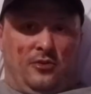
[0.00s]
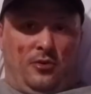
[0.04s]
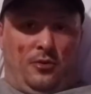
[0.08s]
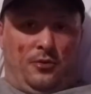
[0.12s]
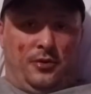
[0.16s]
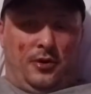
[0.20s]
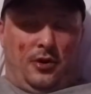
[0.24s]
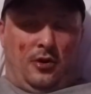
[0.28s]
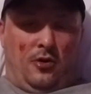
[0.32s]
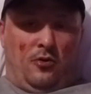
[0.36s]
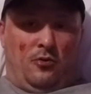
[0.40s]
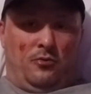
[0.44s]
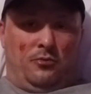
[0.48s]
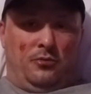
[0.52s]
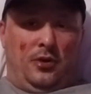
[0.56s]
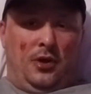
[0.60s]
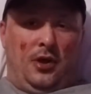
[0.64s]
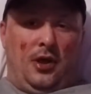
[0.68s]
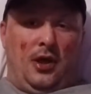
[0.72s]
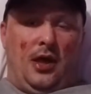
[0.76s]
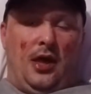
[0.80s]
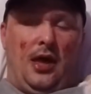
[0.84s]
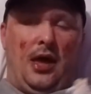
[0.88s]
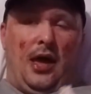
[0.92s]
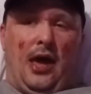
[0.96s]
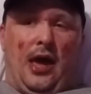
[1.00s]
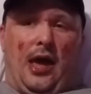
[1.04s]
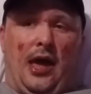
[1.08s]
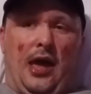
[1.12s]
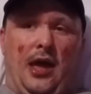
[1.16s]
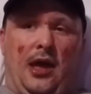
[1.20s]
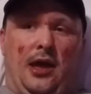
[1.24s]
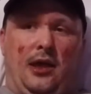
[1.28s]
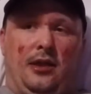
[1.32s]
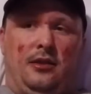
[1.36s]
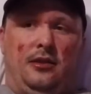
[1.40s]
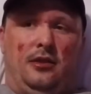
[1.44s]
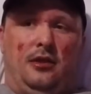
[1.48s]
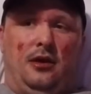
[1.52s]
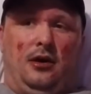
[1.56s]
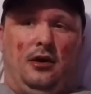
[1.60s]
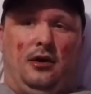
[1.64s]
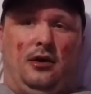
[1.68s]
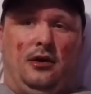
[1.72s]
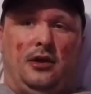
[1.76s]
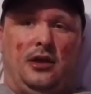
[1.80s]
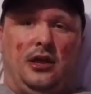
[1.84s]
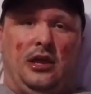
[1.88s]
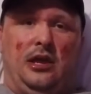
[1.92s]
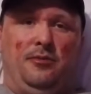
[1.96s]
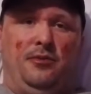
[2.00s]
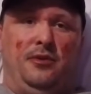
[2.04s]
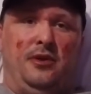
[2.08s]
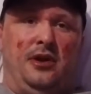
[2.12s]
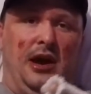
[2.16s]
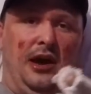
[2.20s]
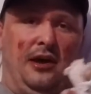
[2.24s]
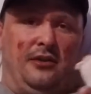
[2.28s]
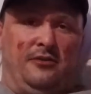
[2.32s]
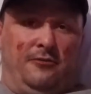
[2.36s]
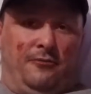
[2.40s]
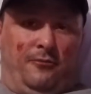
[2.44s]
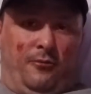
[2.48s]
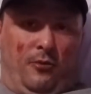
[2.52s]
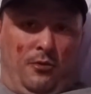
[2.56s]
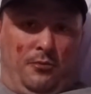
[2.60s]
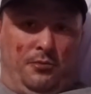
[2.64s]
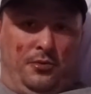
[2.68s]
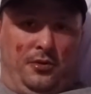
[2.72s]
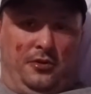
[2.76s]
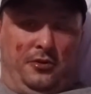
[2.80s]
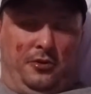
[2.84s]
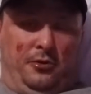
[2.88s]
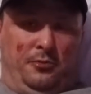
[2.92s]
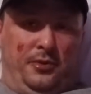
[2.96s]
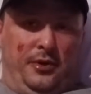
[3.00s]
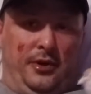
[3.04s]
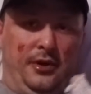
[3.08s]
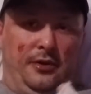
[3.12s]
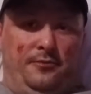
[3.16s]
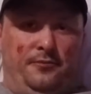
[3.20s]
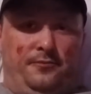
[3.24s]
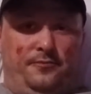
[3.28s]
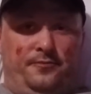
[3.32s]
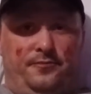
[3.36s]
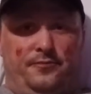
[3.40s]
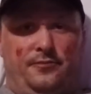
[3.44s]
going on, and keep you guys informed a little bit.